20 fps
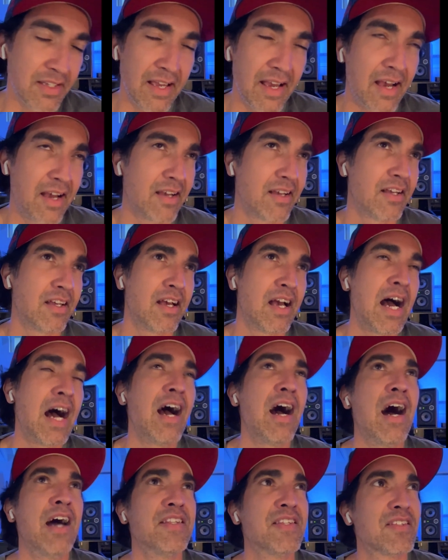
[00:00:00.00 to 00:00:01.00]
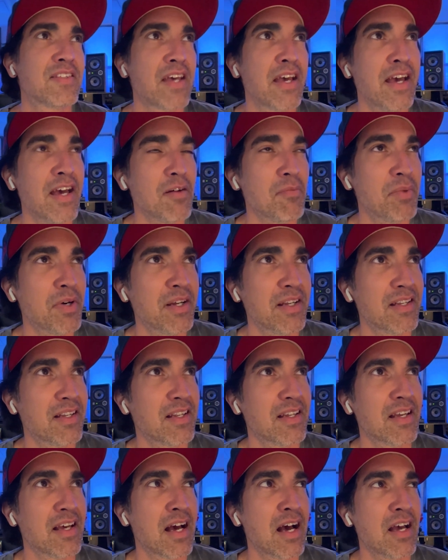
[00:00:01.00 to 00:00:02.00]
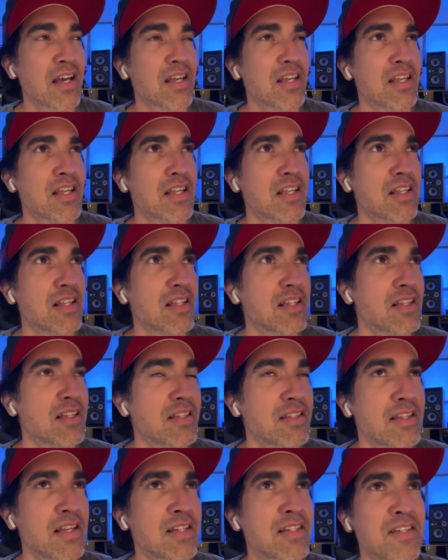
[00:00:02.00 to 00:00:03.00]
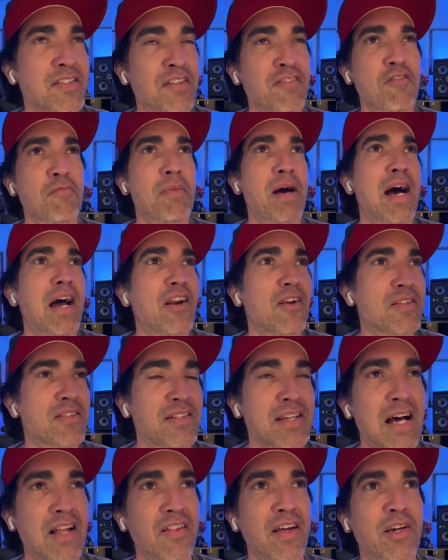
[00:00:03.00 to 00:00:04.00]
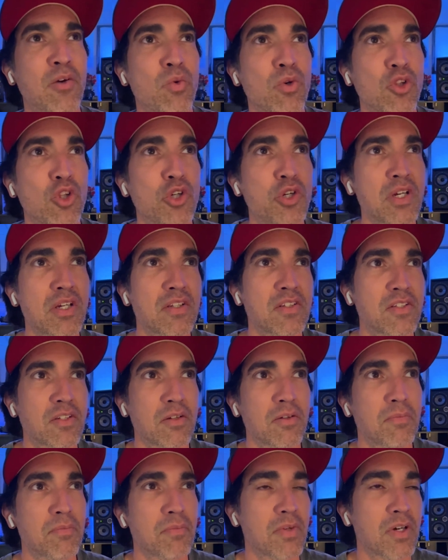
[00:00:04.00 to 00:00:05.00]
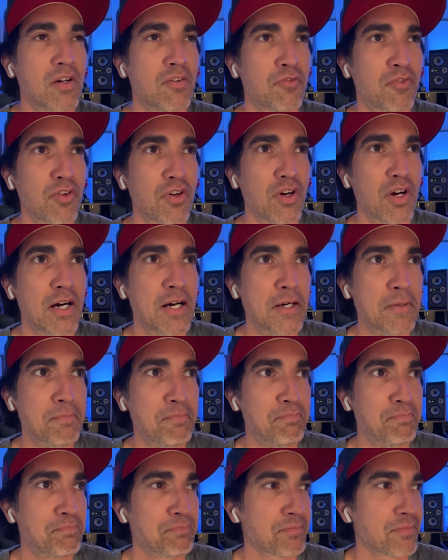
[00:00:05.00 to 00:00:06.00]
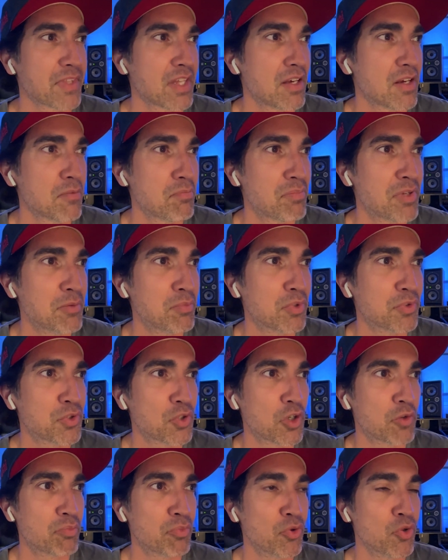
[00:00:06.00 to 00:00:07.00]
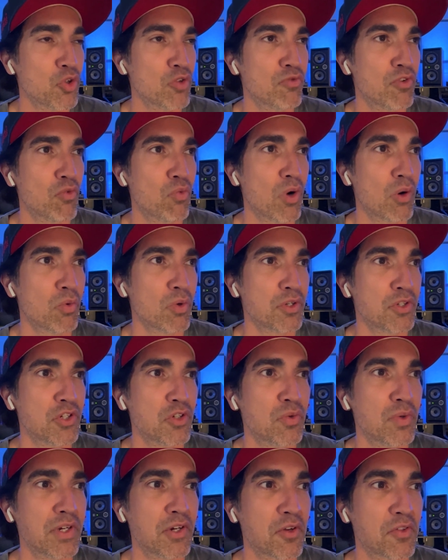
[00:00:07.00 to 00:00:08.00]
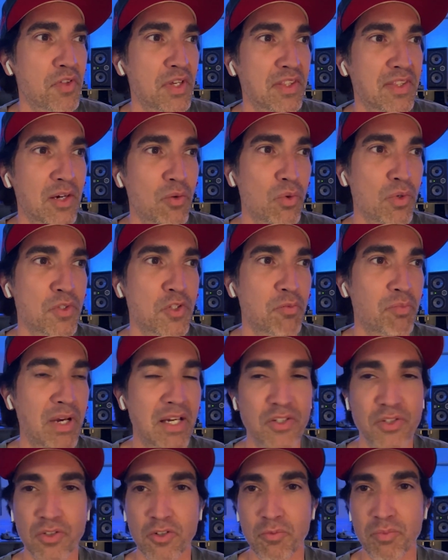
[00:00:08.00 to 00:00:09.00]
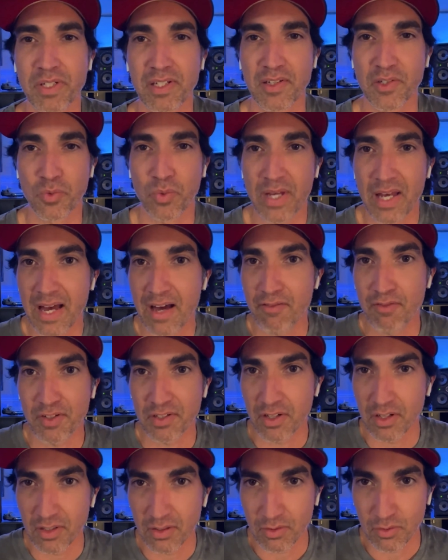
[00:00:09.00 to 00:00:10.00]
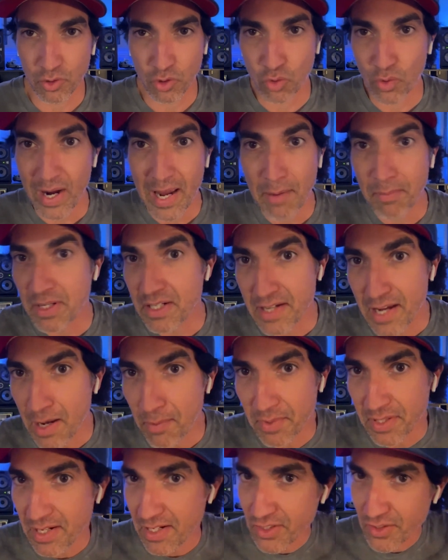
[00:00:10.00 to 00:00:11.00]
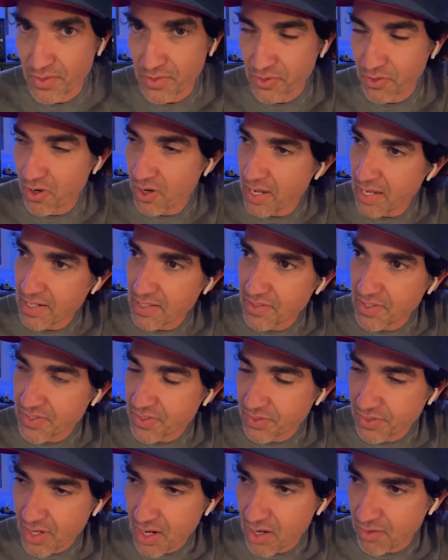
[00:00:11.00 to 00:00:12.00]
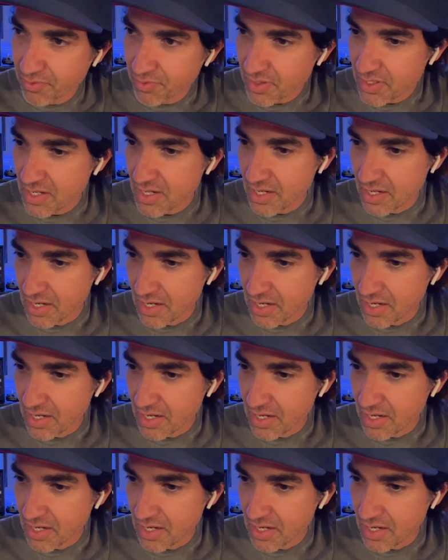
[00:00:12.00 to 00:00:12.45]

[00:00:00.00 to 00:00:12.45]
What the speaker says: yeah, I'd say it, but it doesn't even matter. It's not like we're looking to for people to approve of what we're doing or think that we're special because we have Grammy nominations or any of this stuff.